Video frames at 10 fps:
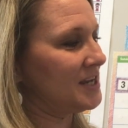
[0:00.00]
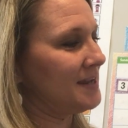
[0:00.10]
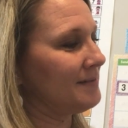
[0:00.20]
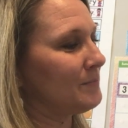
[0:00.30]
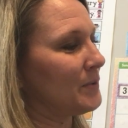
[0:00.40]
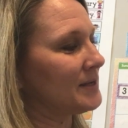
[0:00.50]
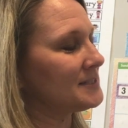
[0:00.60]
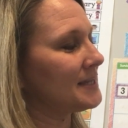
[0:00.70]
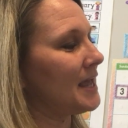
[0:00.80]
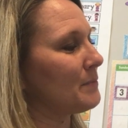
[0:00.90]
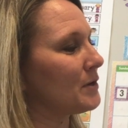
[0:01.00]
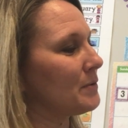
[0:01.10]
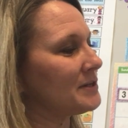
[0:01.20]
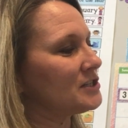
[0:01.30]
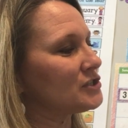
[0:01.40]
g, once again, we're
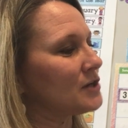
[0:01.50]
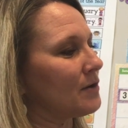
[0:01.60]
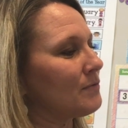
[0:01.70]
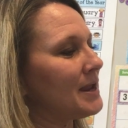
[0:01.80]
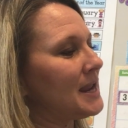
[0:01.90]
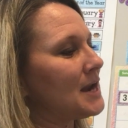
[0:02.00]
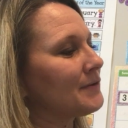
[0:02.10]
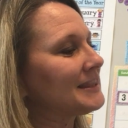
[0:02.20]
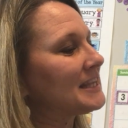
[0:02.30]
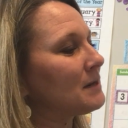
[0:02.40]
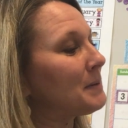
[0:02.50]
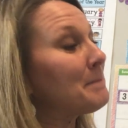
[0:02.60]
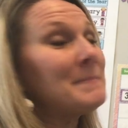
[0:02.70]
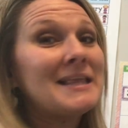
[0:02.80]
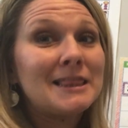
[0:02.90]
going to start right here a little
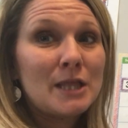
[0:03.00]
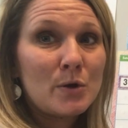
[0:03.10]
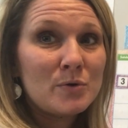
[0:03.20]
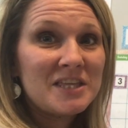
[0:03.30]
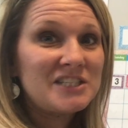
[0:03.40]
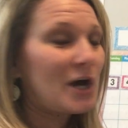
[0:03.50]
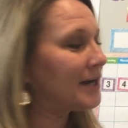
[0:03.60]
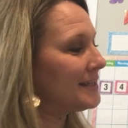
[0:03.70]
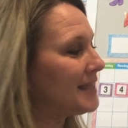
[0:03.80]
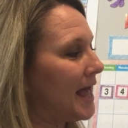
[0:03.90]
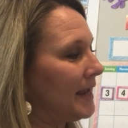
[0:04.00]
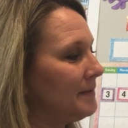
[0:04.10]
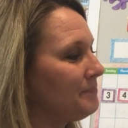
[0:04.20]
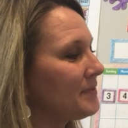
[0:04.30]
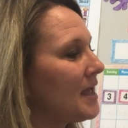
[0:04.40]
bit below the dotted line.